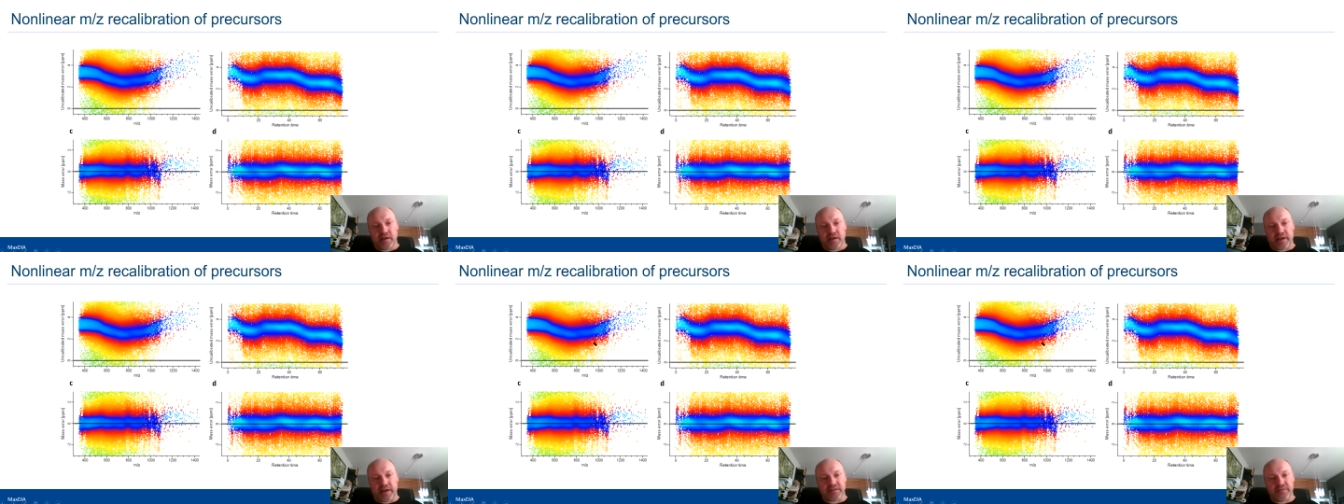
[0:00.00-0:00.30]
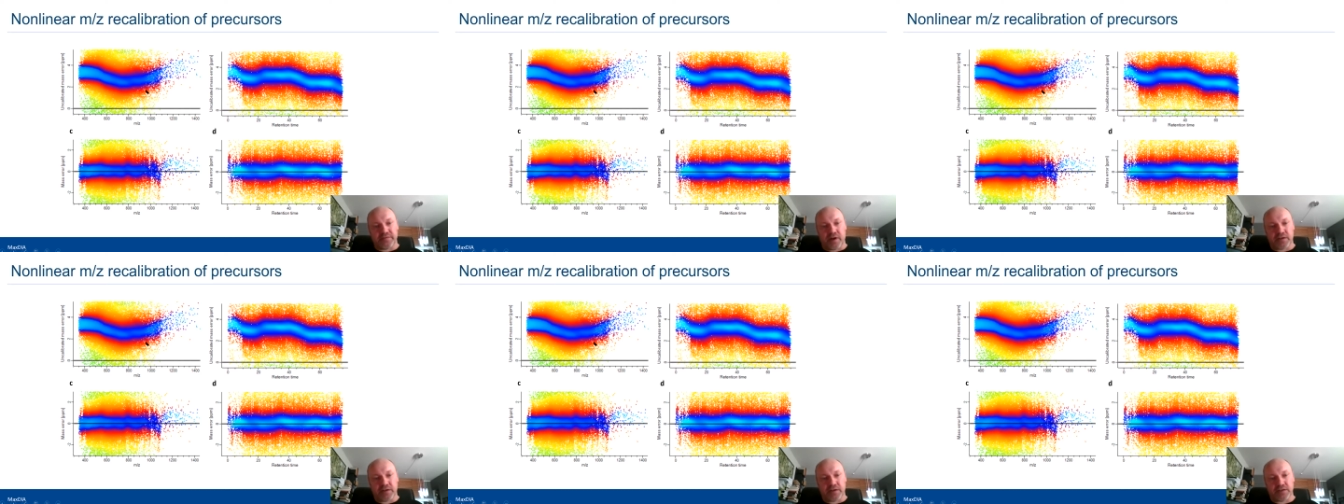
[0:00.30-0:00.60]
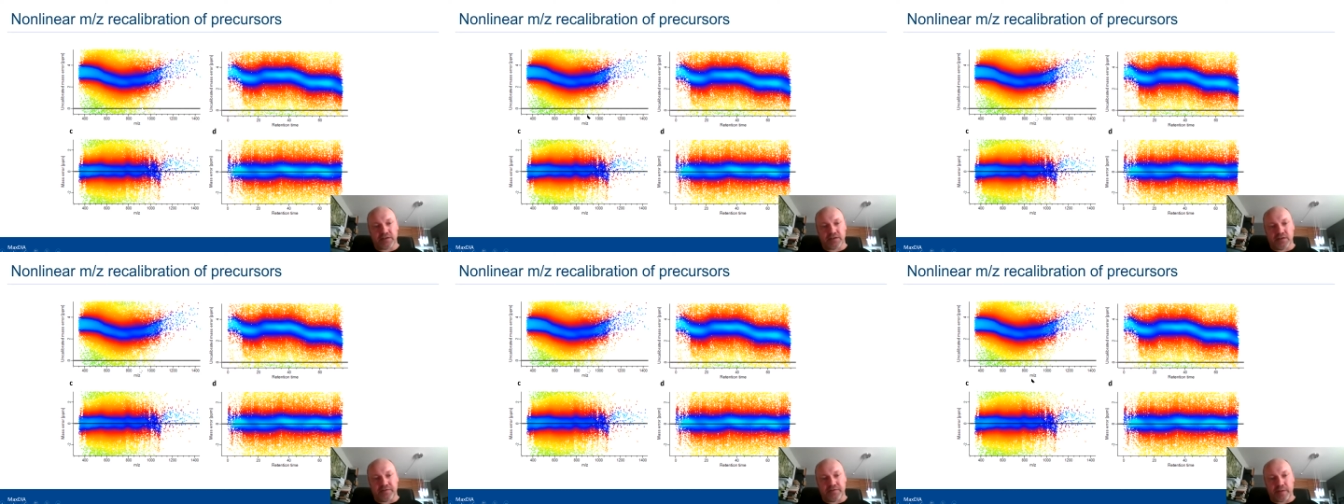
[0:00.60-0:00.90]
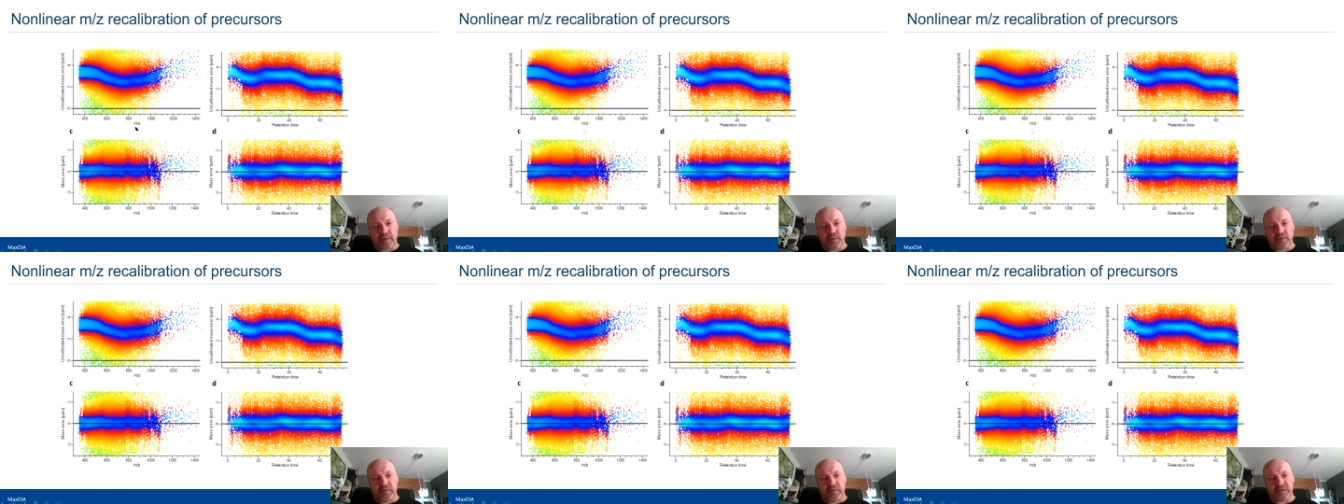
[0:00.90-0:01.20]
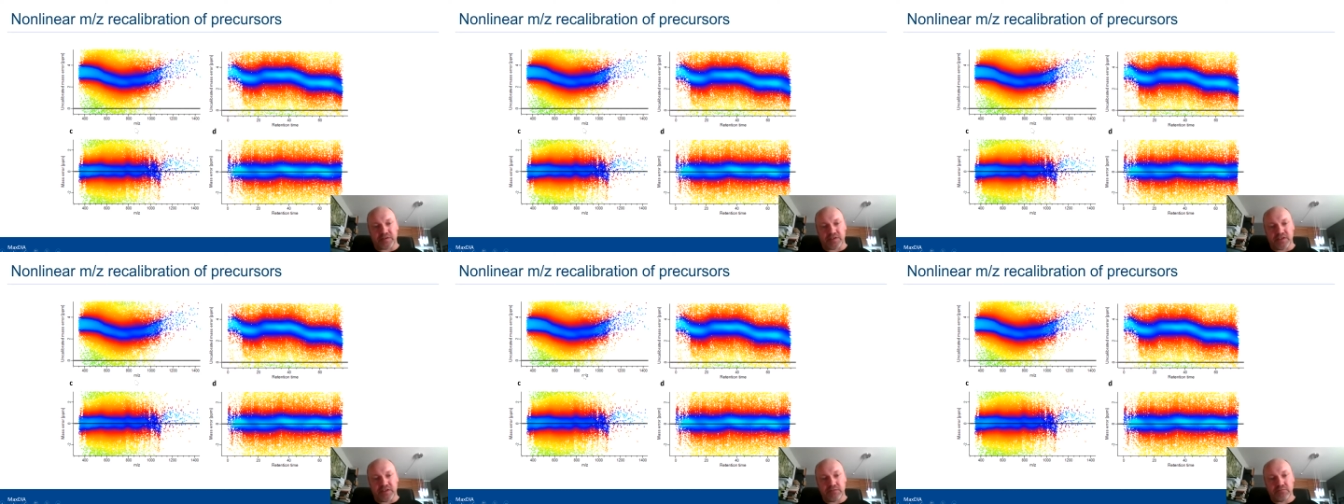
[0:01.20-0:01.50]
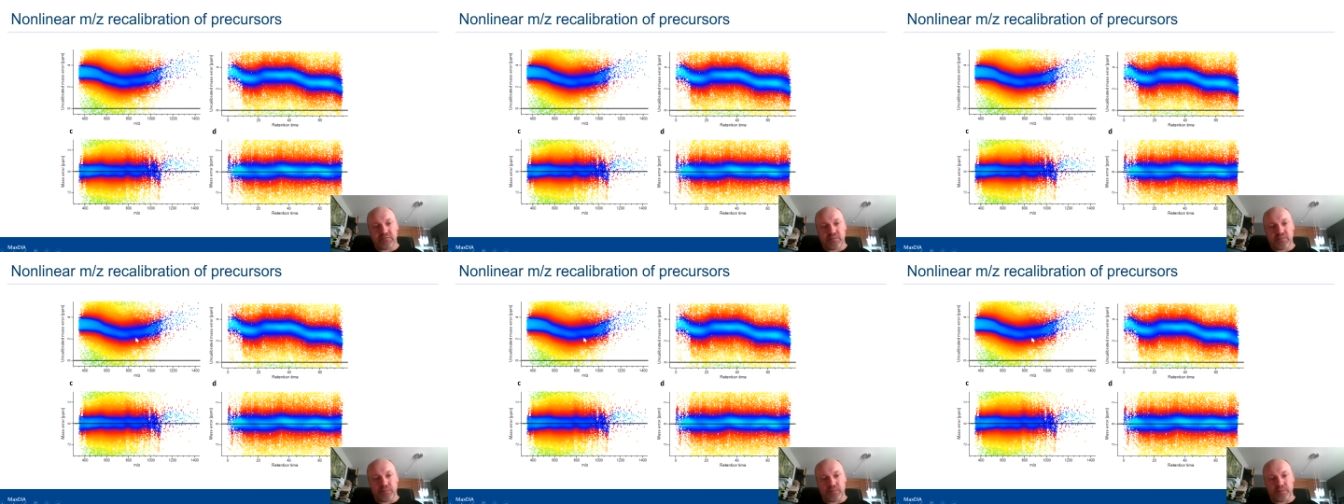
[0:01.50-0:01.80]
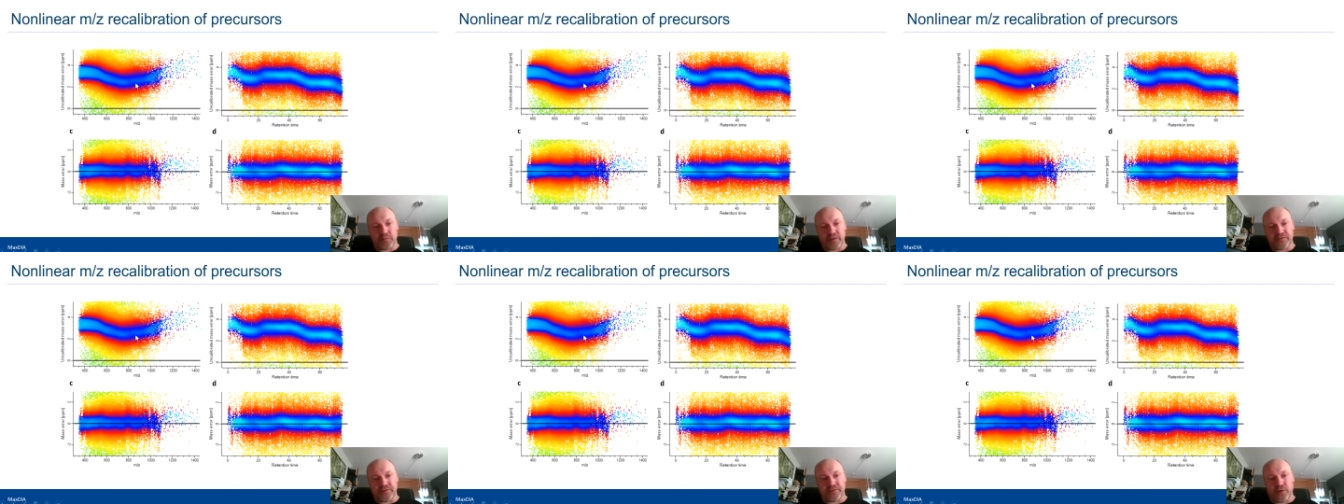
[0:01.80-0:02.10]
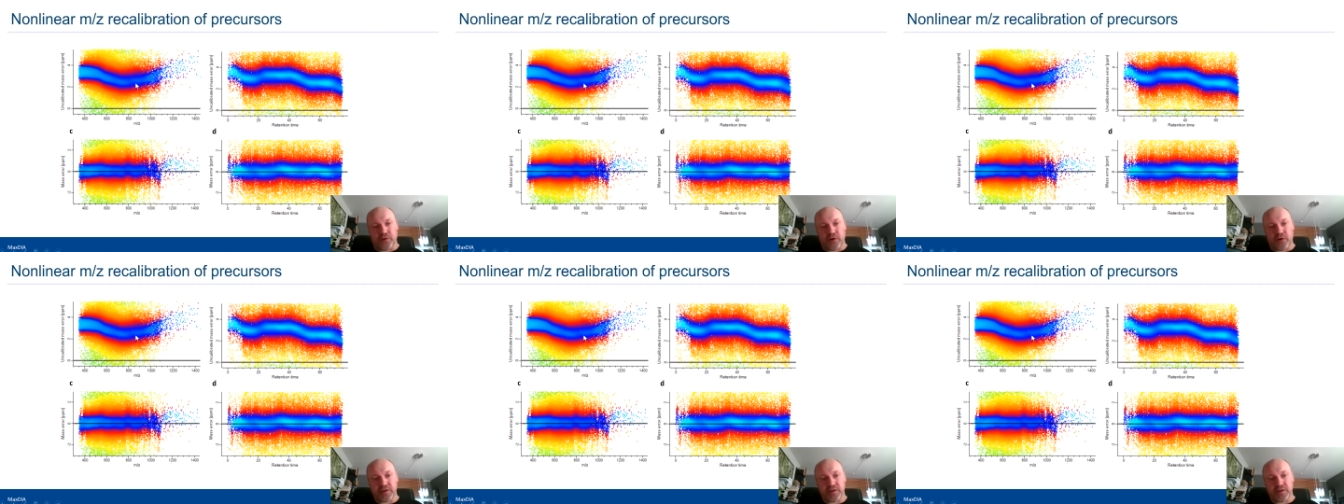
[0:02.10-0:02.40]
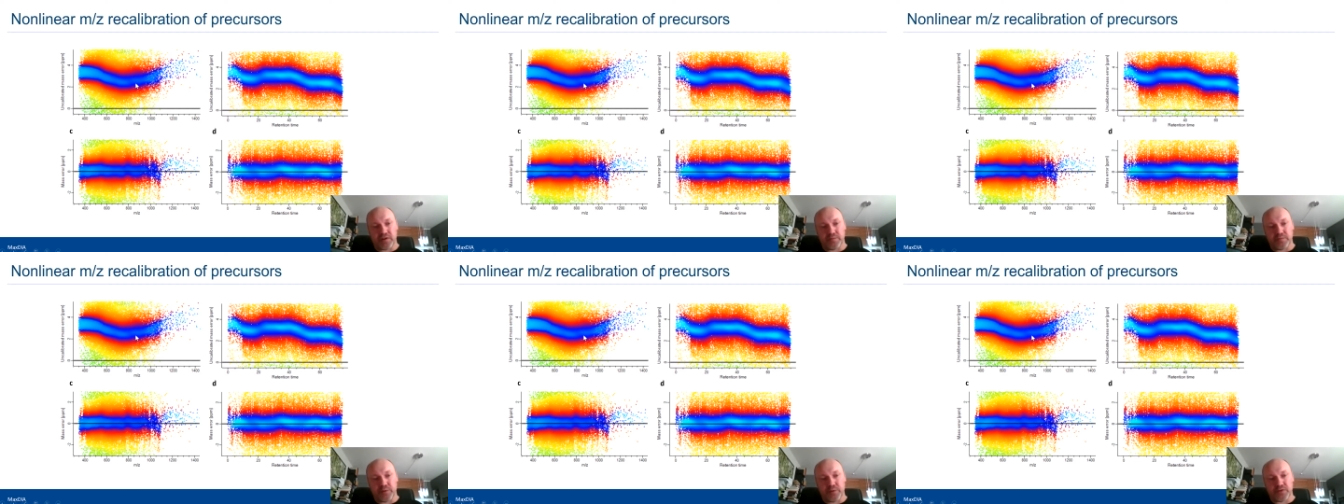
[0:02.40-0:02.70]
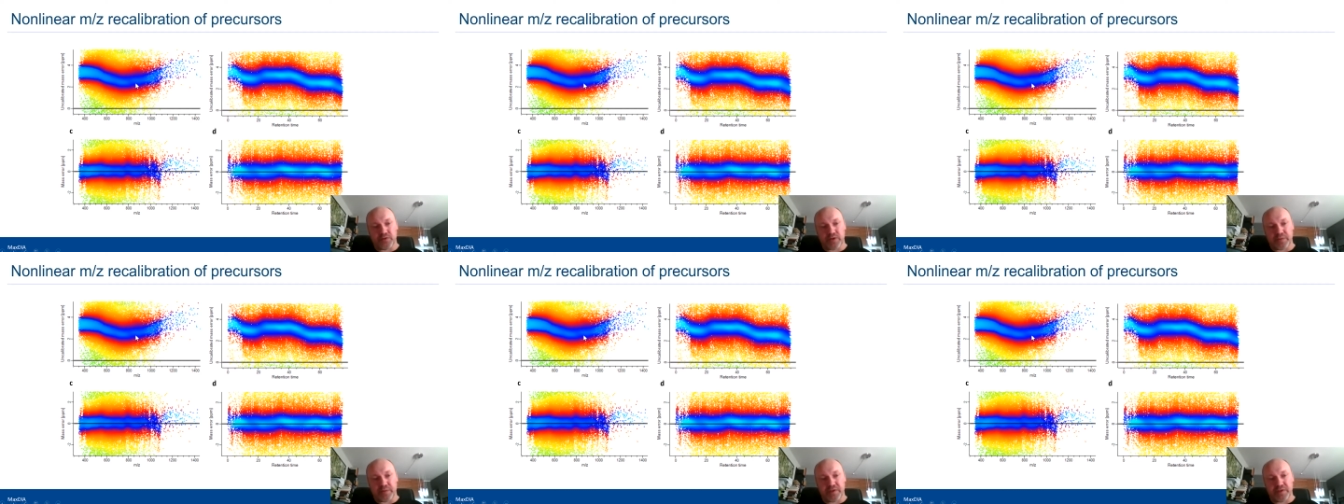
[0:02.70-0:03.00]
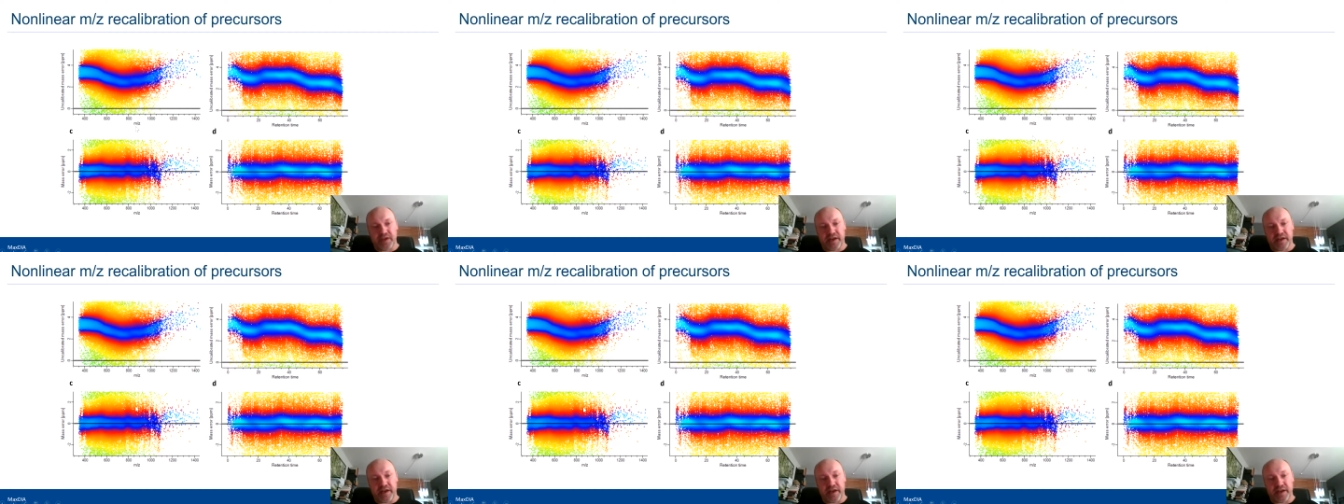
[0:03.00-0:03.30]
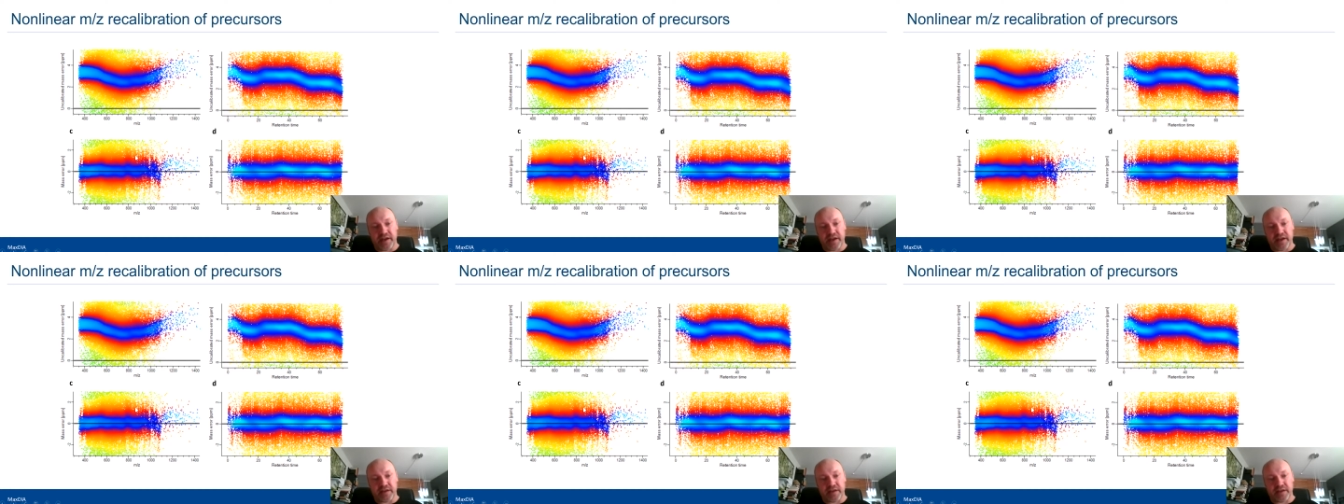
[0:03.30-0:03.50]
as a function of M over Z before the bootstrap DIA,